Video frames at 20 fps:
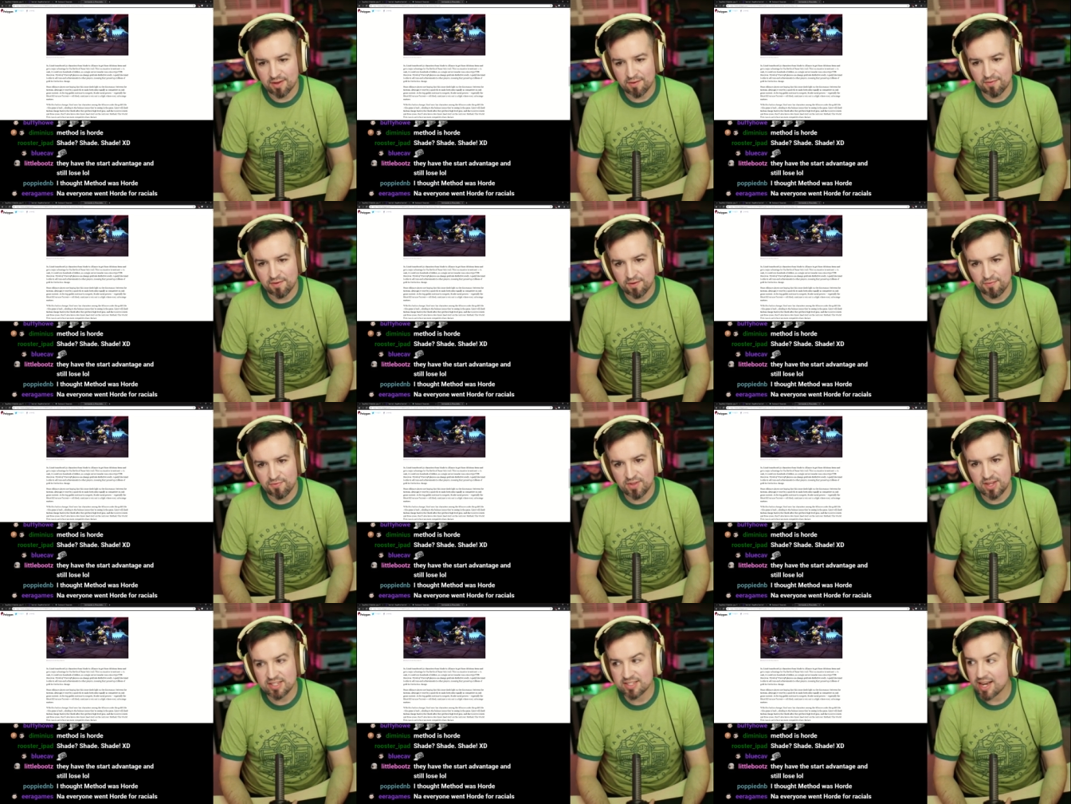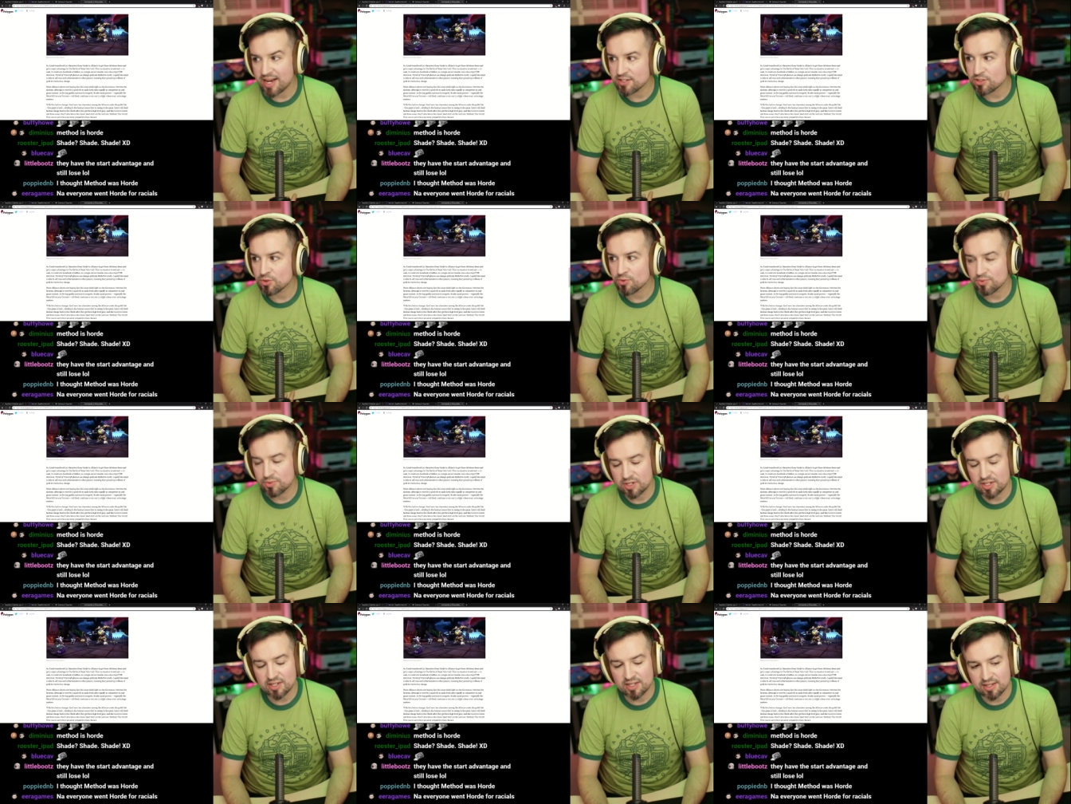If these guys are
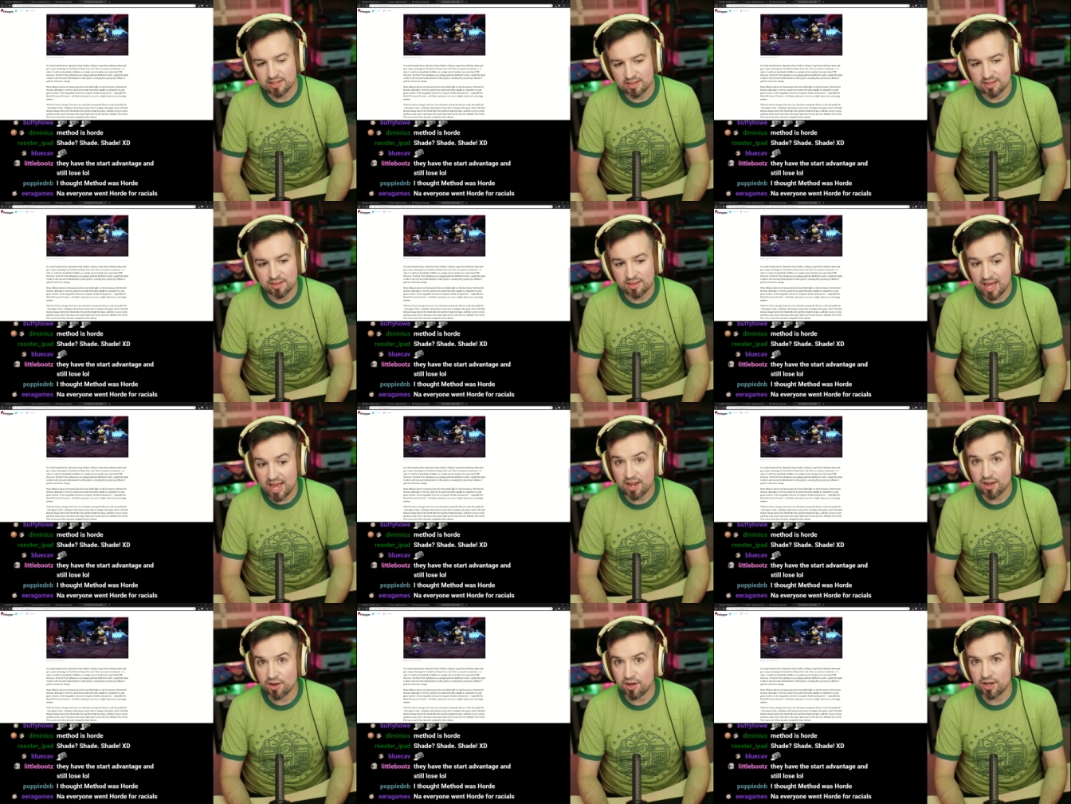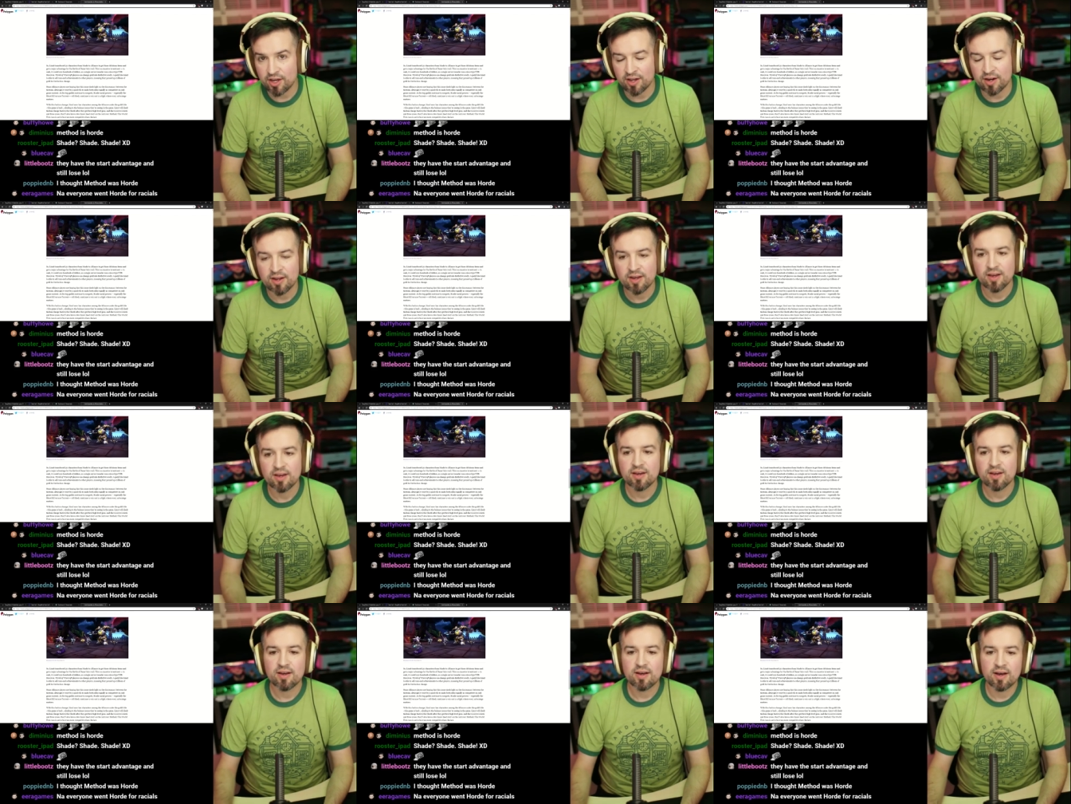really that good,
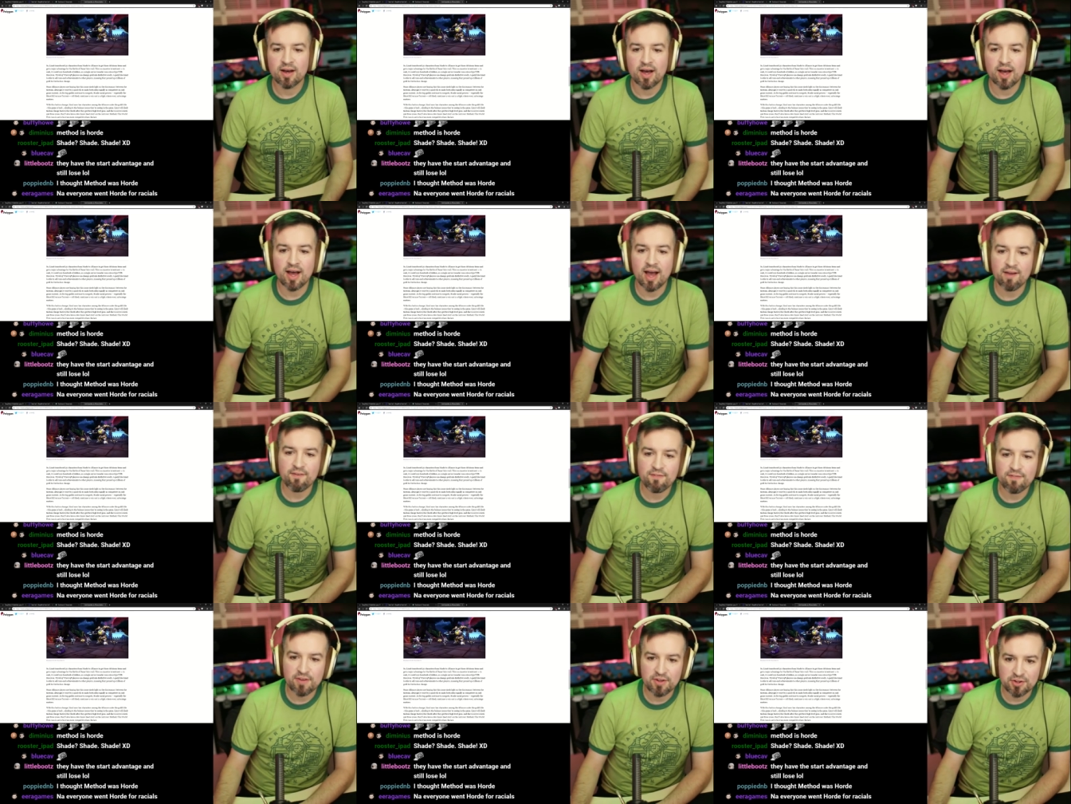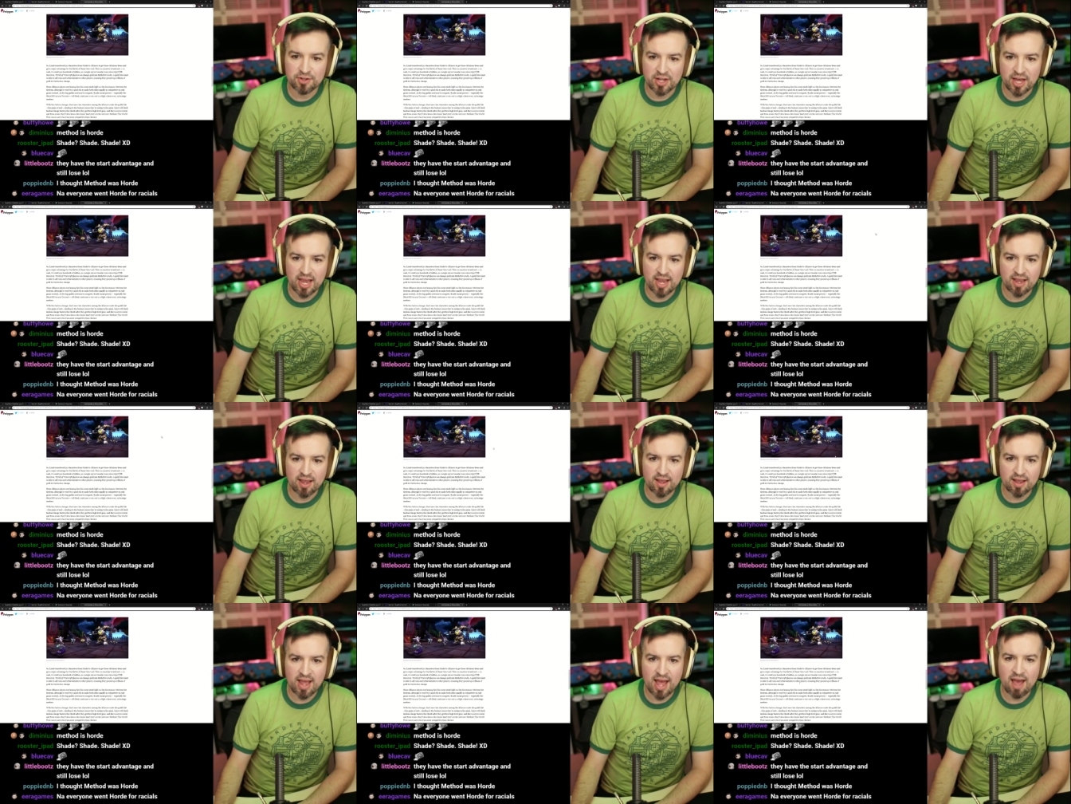I feel
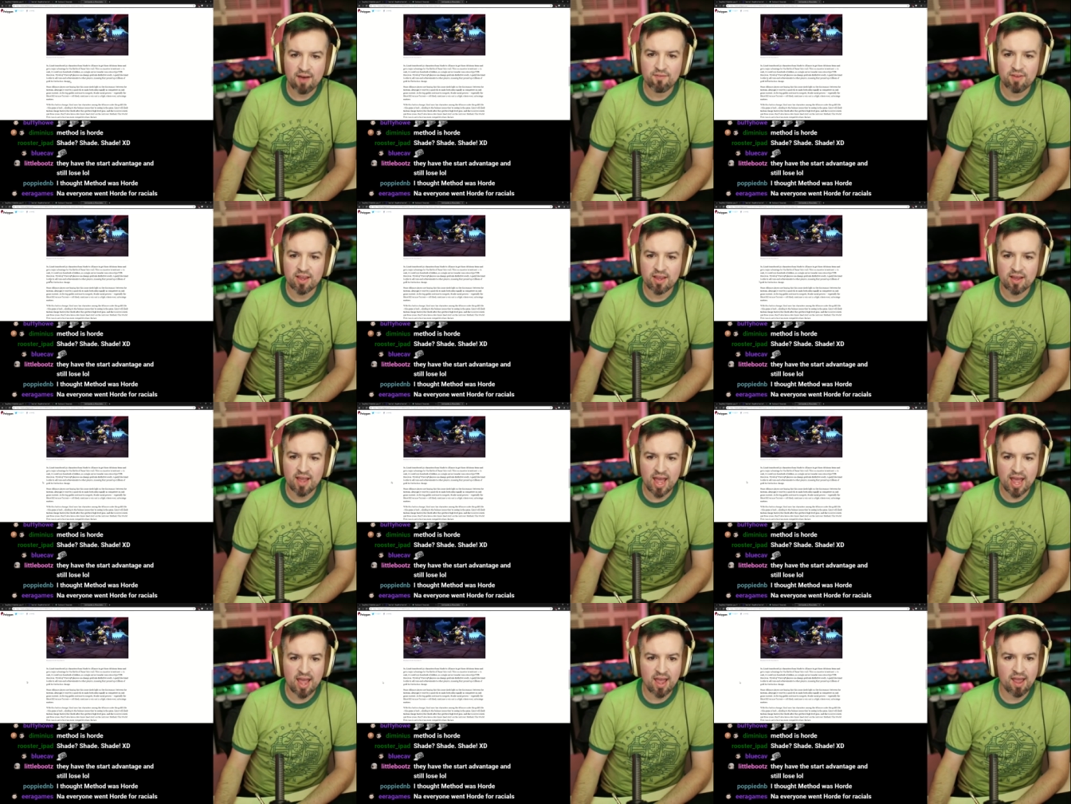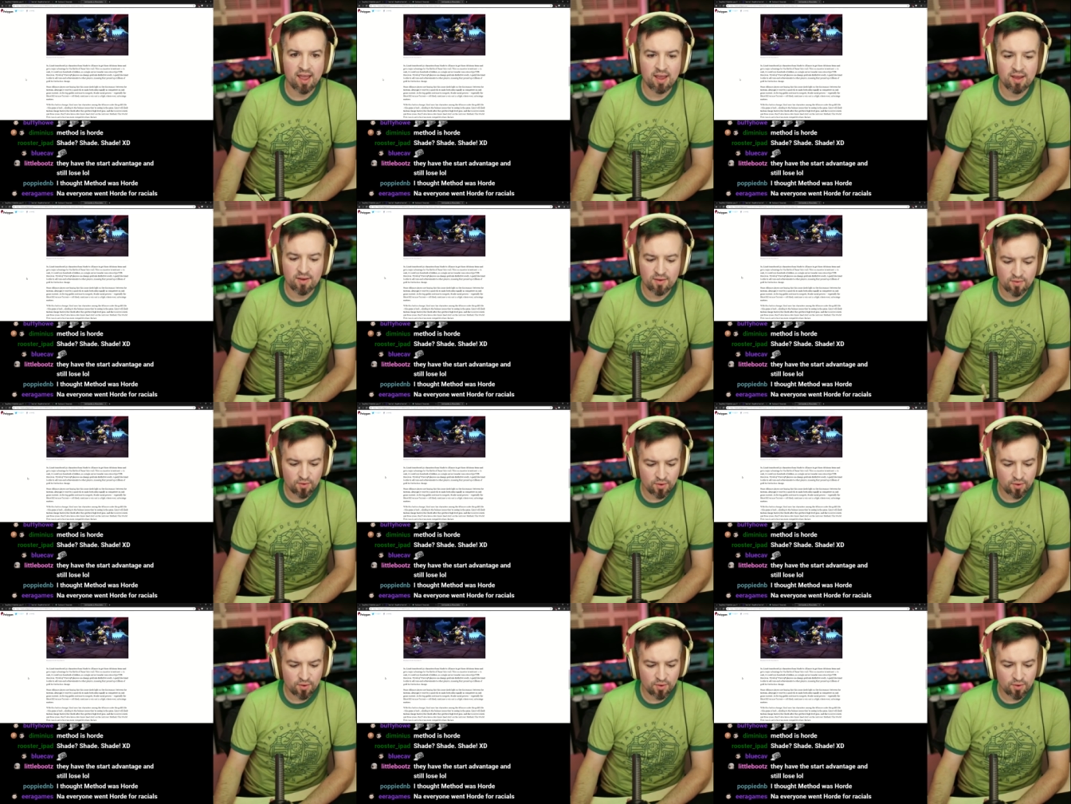like having a